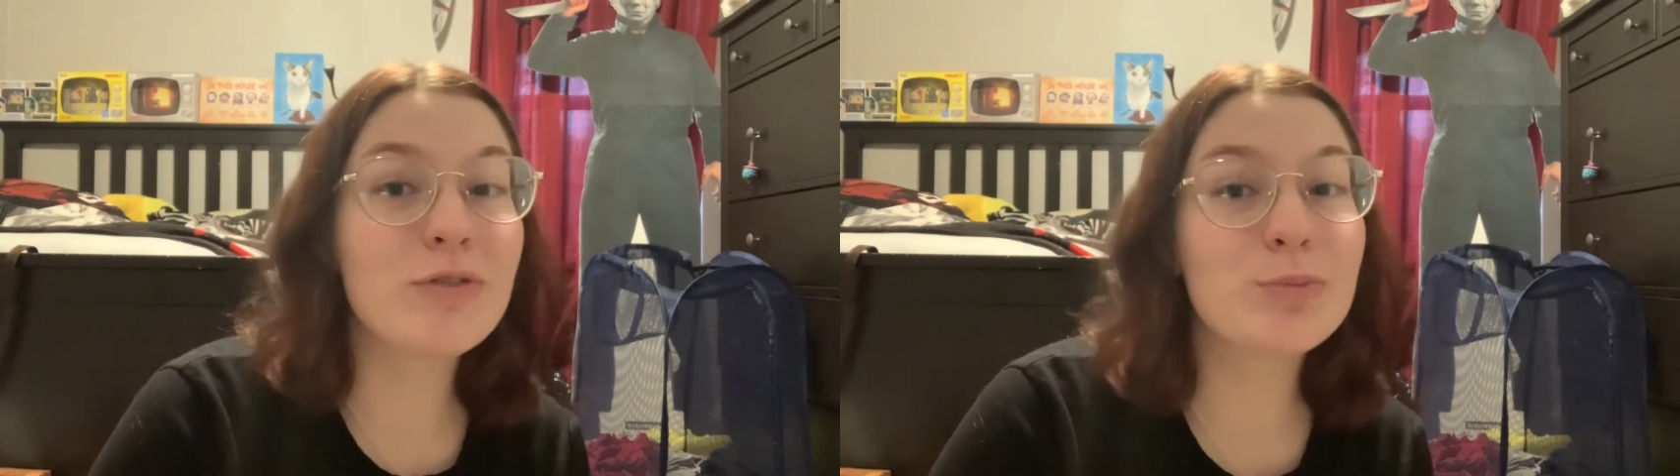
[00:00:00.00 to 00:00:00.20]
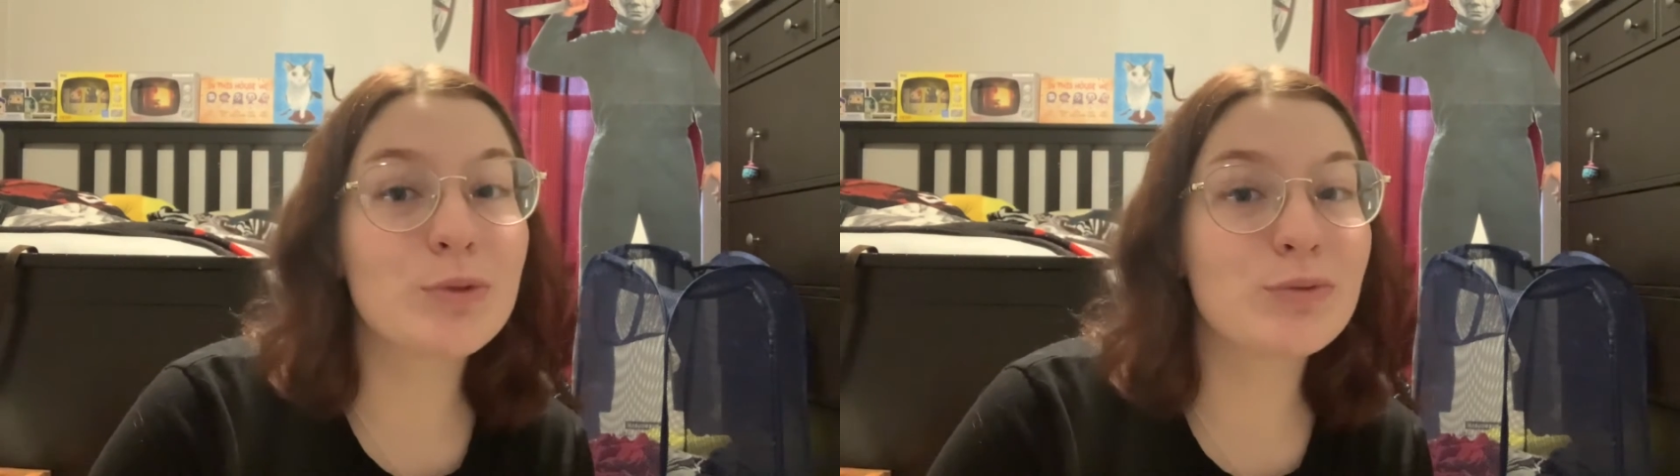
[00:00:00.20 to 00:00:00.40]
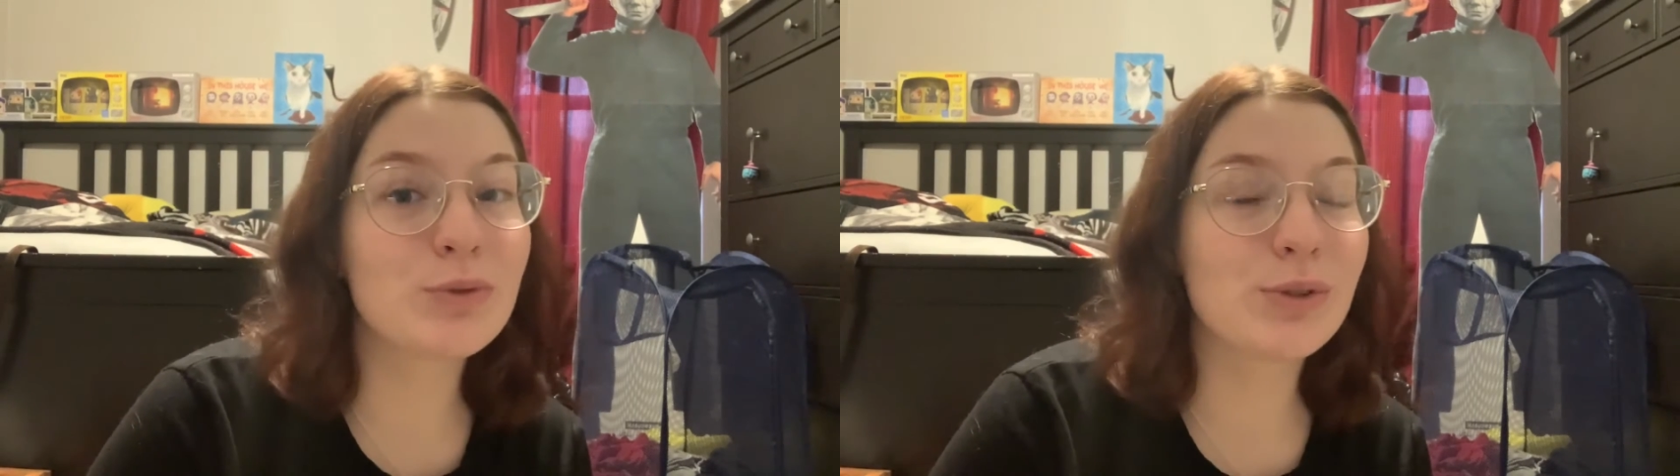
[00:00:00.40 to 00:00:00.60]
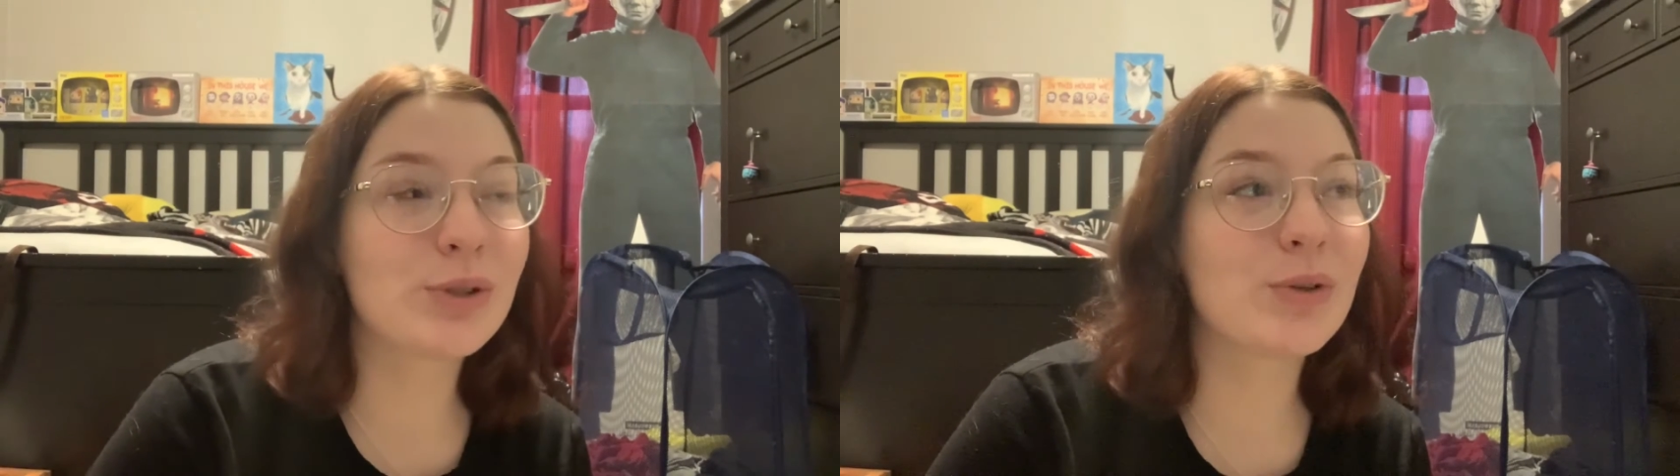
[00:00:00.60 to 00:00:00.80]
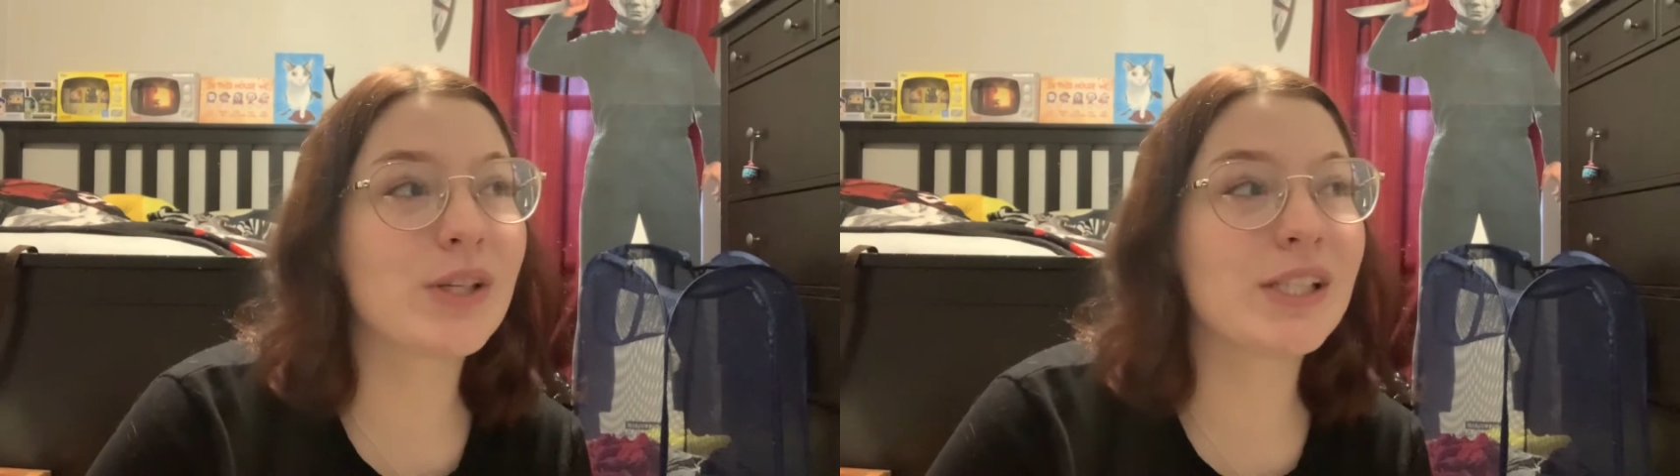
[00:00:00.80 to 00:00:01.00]
before
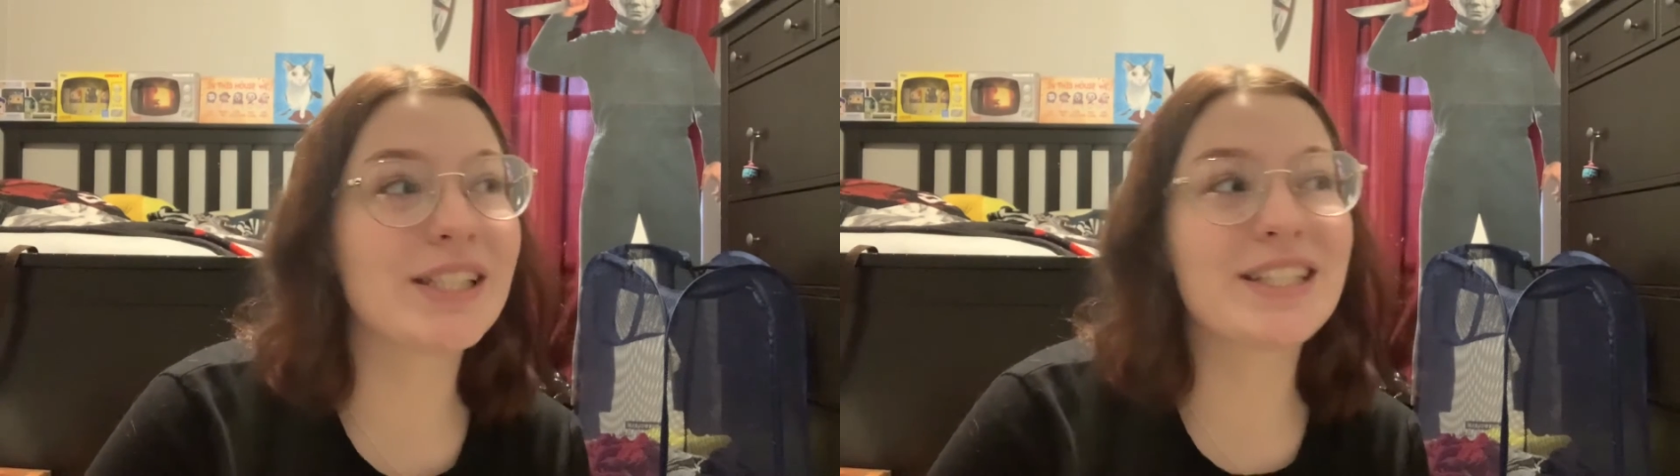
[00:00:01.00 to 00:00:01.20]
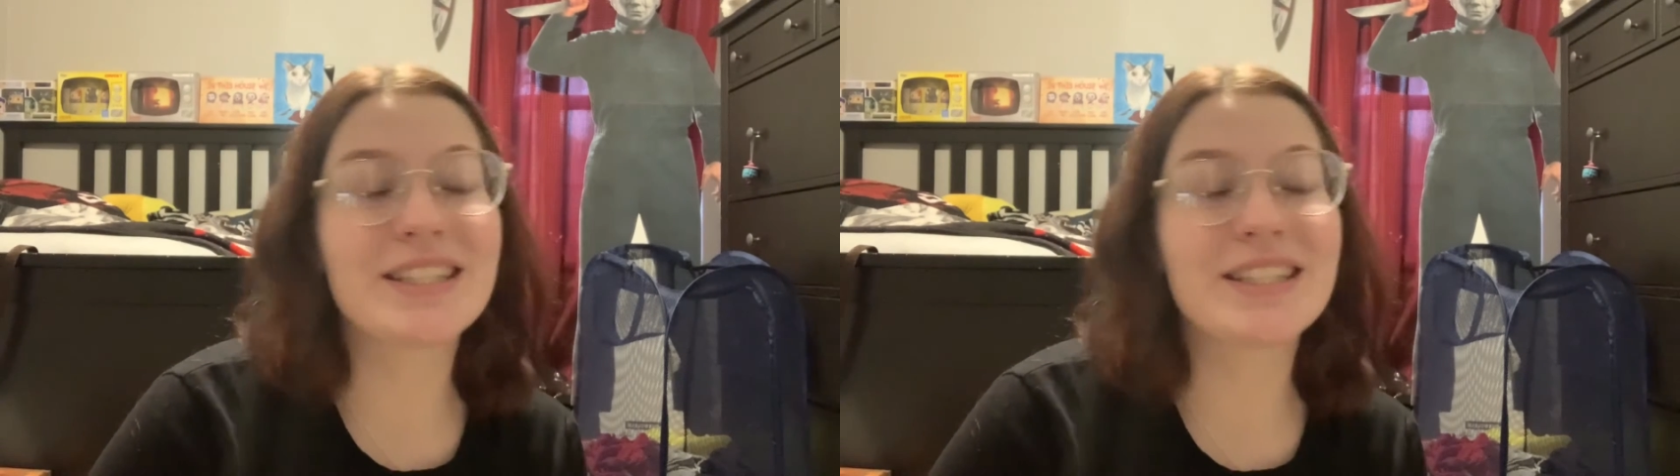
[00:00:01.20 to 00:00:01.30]
recording this.